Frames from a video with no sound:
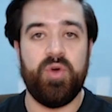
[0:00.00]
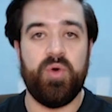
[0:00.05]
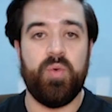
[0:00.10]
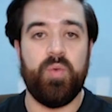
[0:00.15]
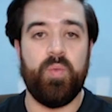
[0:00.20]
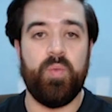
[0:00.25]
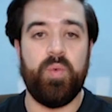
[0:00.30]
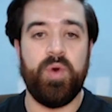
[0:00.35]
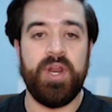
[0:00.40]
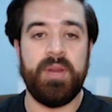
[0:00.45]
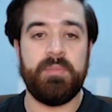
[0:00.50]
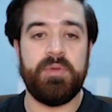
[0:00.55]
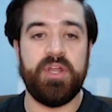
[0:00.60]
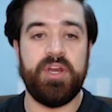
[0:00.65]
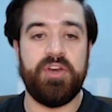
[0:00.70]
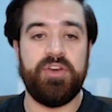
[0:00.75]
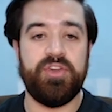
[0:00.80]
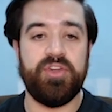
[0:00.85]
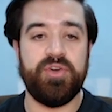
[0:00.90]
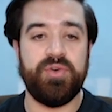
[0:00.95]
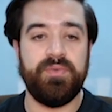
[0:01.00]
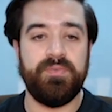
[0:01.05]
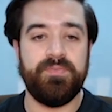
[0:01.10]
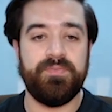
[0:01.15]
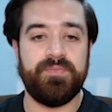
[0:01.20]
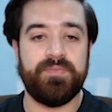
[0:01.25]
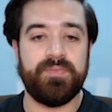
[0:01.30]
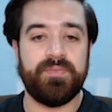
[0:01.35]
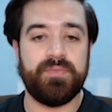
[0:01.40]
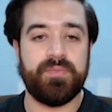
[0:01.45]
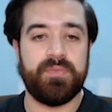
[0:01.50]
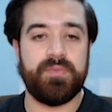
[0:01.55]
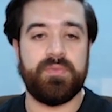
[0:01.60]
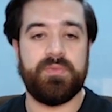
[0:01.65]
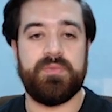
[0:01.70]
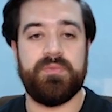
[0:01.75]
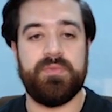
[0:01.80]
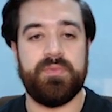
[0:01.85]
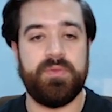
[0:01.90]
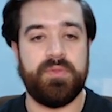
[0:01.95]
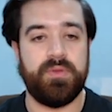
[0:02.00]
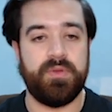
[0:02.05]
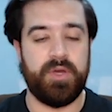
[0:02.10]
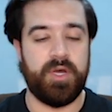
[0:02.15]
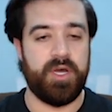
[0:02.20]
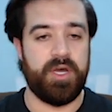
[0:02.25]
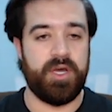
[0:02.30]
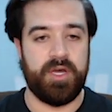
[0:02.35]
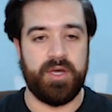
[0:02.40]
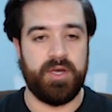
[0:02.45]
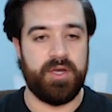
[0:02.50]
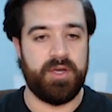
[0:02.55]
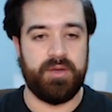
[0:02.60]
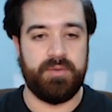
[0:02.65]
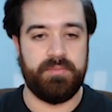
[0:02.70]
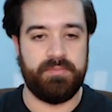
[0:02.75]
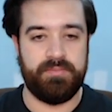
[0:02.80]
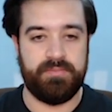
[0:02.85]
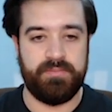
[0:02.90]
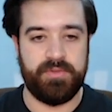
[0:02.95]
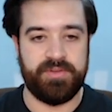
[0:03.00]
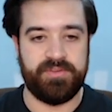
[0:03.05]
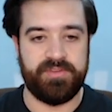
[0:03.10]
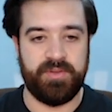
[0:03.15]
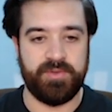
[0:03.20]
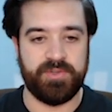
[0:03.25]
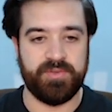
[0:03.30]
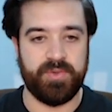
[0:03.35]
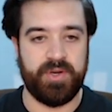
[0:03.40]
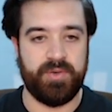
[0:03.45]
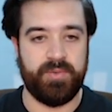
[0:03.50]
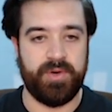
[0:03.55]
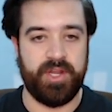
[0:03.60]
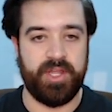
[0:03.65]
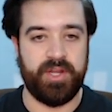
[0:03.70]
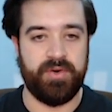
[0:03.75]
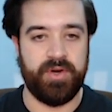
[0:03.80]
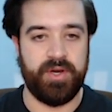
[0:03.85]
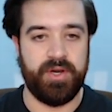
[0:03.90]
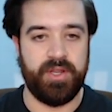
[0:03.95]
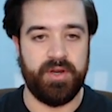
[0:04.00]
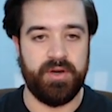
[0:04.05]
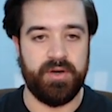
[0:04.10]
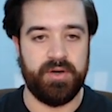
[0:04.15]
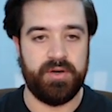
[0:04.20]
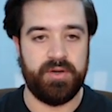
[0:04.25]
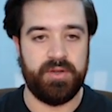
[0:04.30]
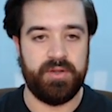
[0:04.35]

What I'm going to do, let's see which one I want to enter in here.